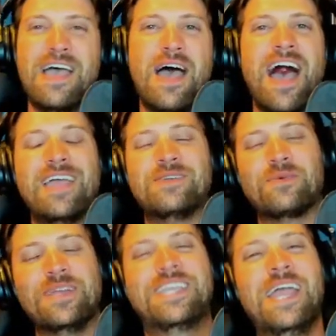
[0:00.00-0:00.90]
had to
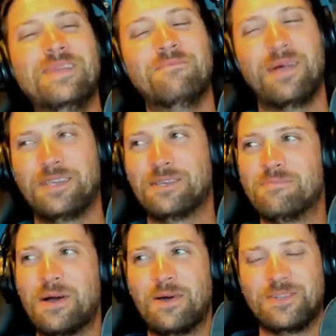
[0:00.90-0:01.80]
retain my
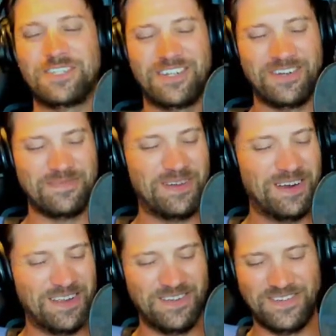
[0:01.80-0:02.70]
composure,
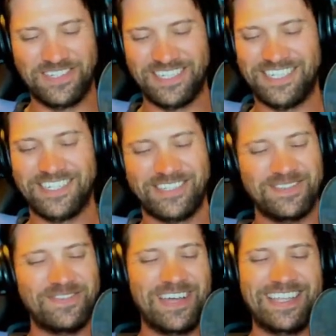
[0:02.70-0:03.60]
but it was just
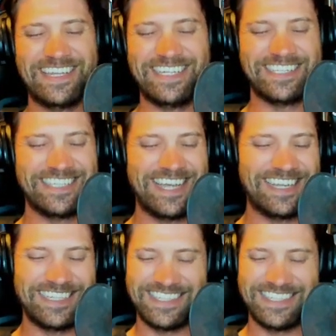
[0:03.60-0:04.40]
the way that he said it.